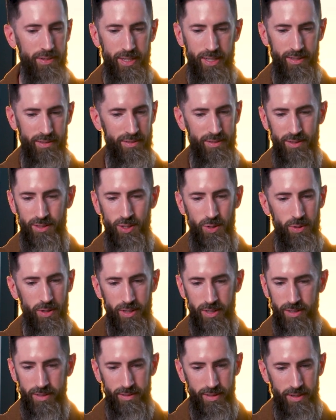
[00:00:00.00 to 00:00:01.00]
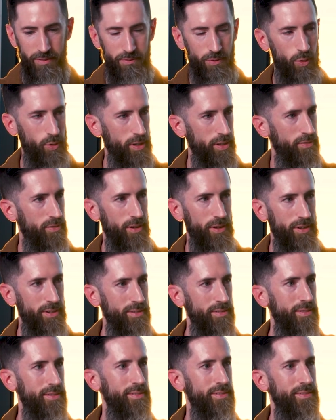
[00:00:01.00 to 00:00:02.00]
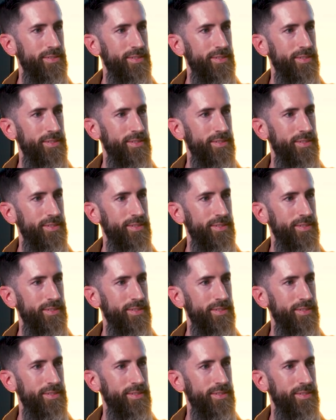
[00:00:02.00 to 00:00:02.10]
her like 240 photos.